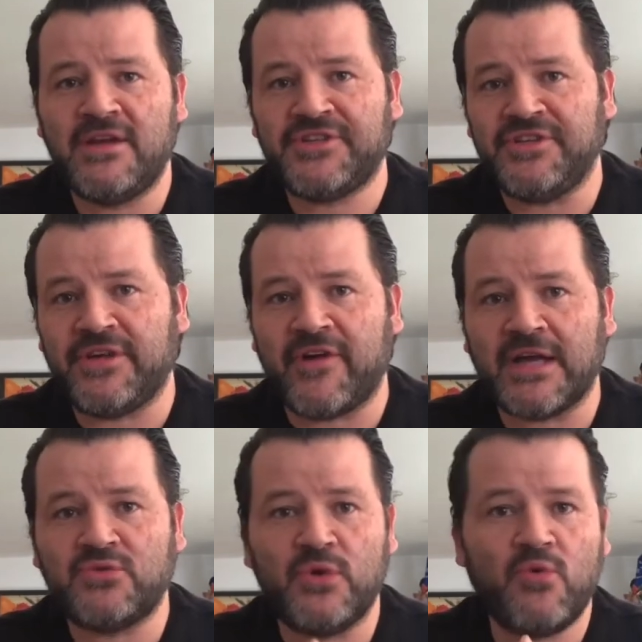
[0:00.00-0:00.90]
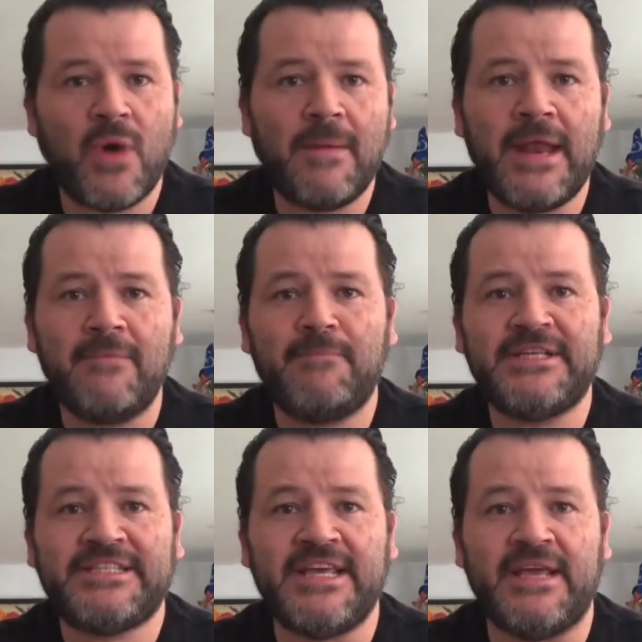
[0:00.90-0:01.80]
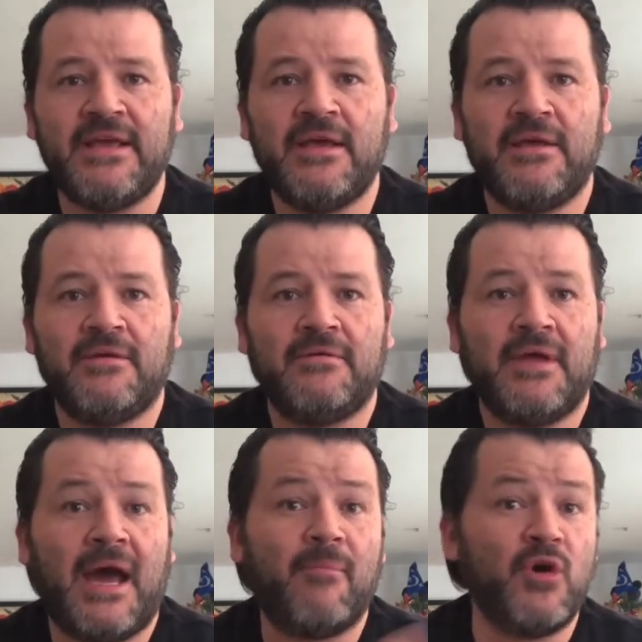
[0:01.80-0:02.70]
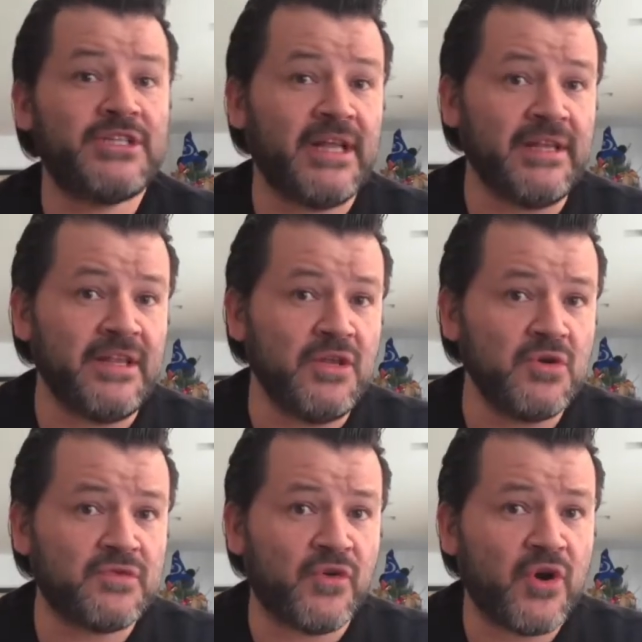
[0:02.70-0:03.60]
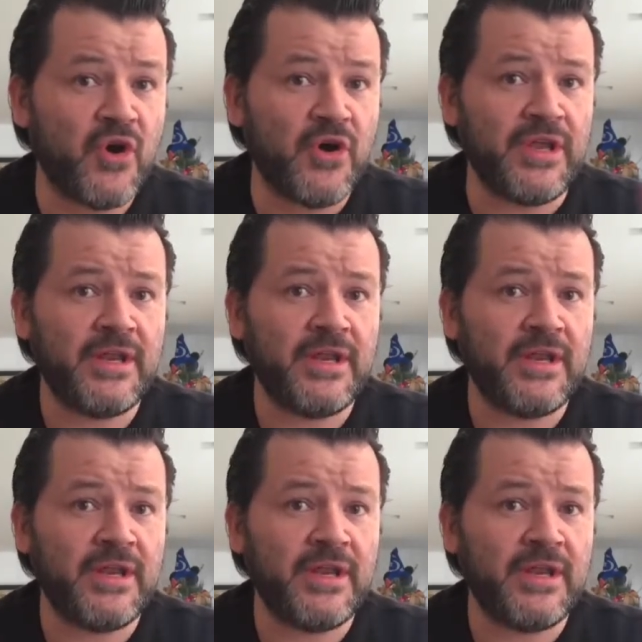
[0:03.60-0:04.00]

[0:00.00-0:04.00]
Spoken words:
interact with one NPC, a boy selling news for coin,